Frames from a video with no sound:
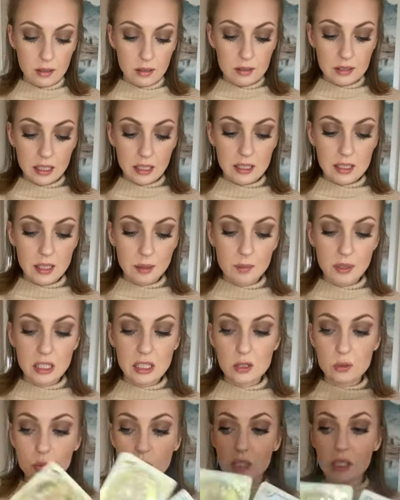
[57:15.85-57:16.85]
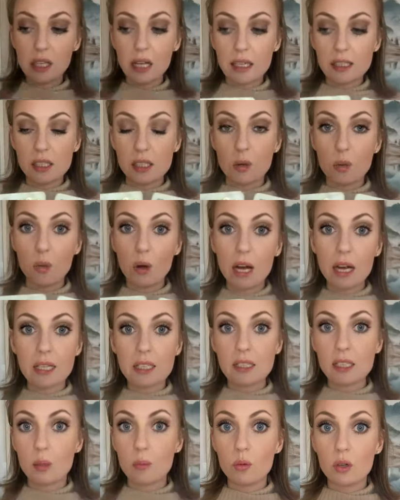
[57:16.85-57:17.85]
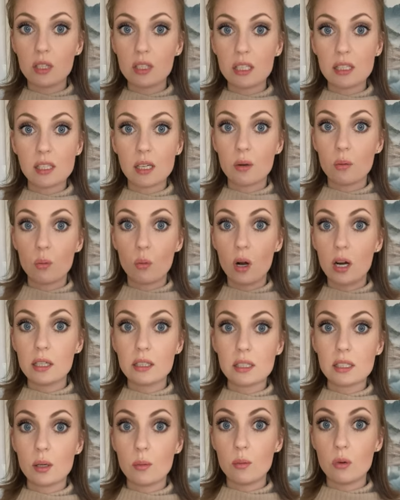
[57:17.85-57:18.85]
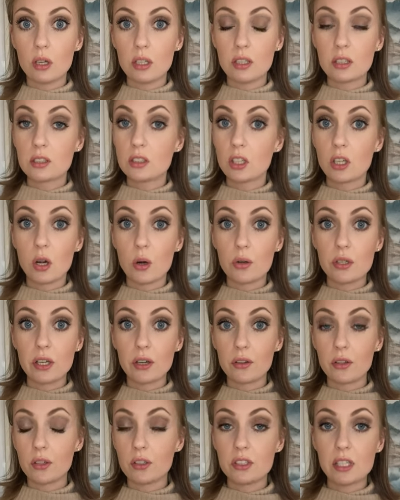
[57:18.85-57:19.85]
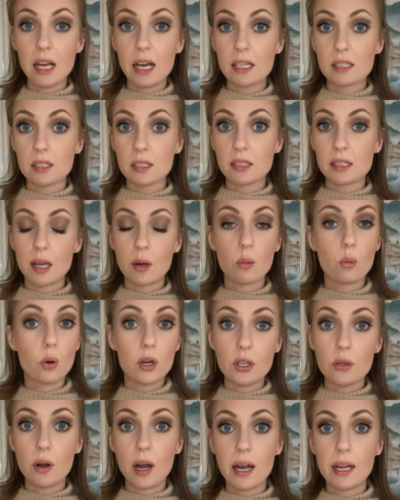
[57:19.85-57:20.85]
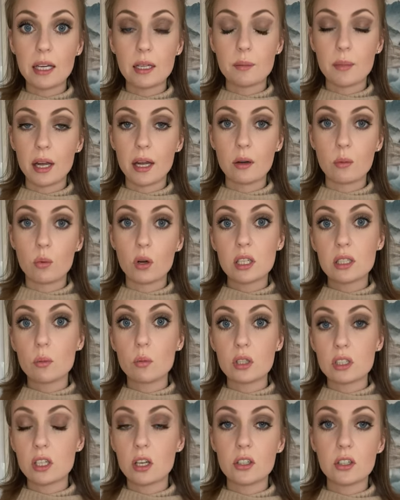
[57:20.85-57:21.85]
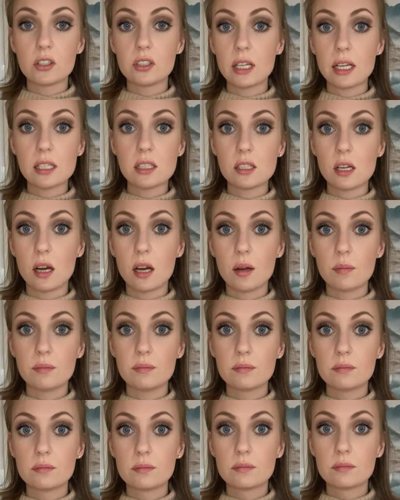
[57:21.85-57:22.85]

It's like somebody is realizing why someone doesn't want someone to go near their desk. It's like, what are you hiding, man? What, what's on your desktop?